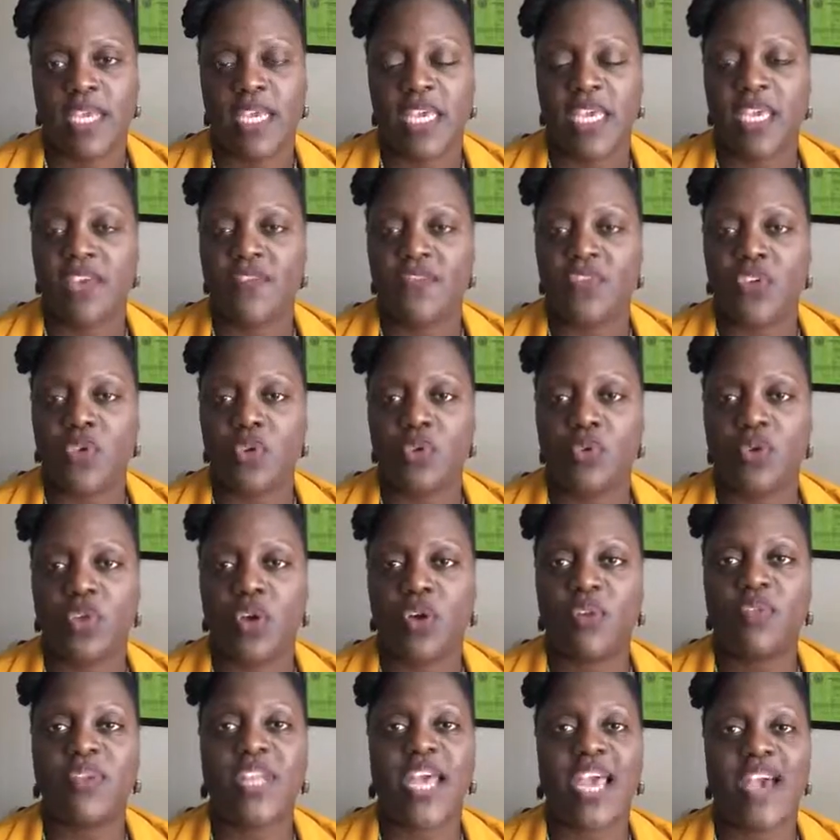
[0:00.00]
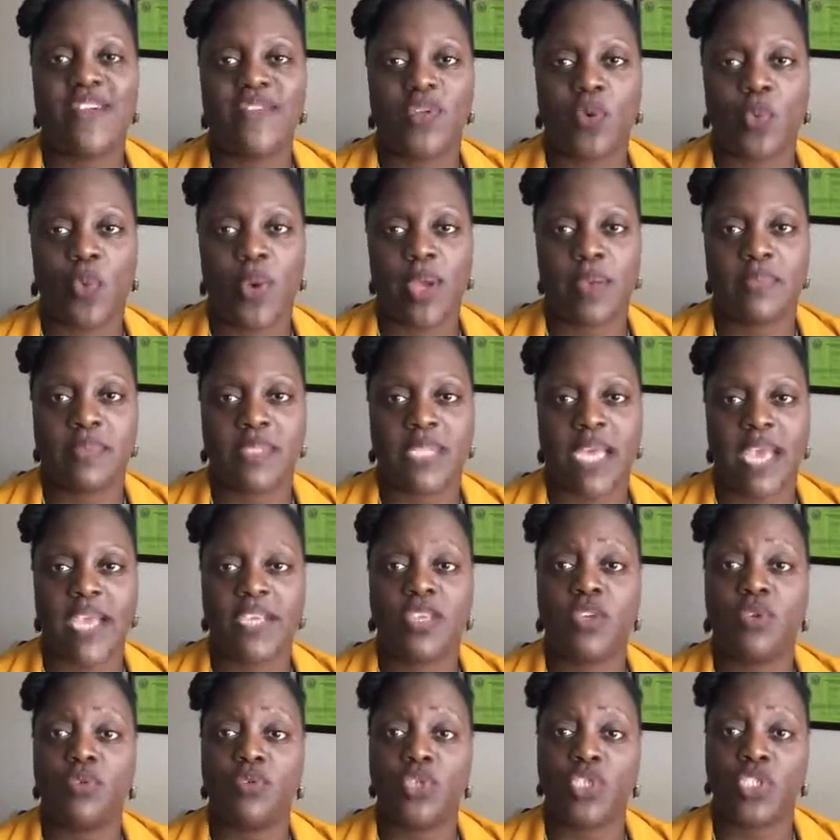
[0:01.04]
If you don't have a
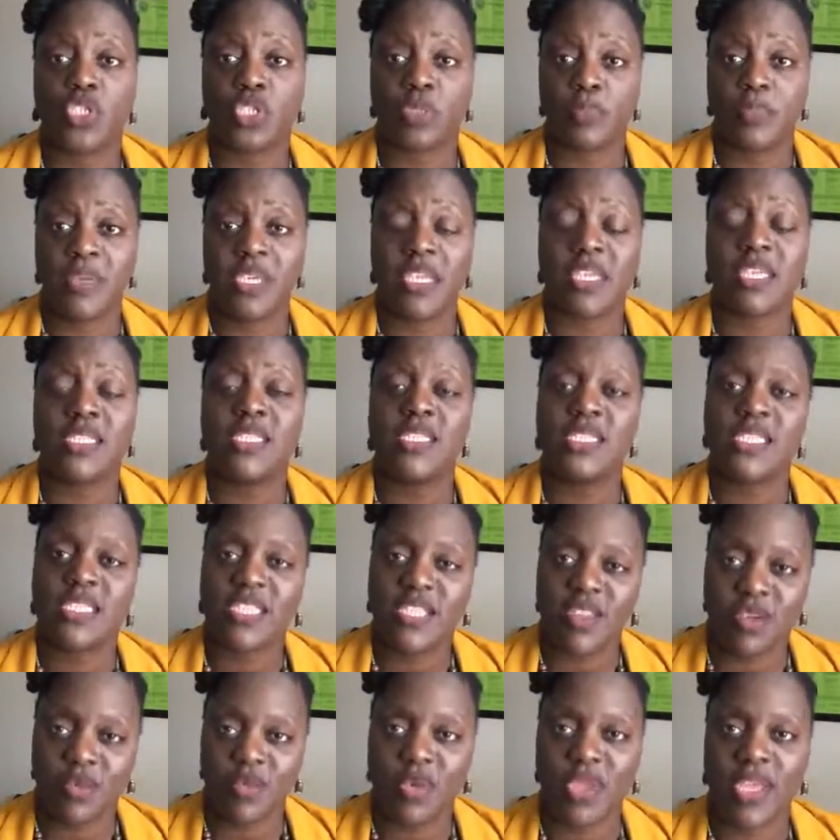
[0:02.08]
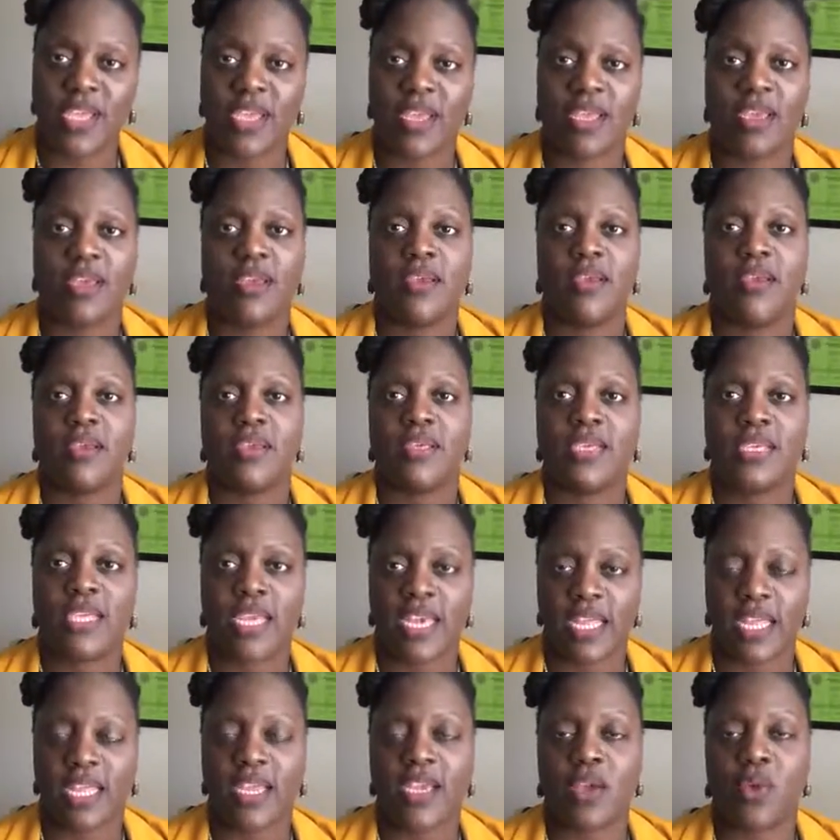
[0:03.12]
website, you should be considering
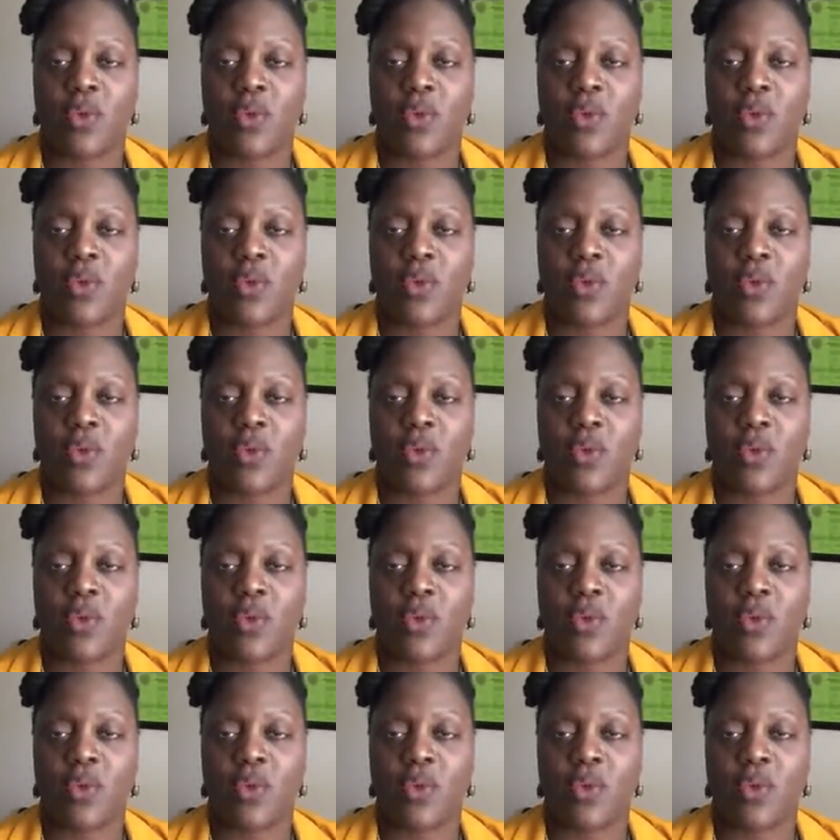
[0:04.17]
getting a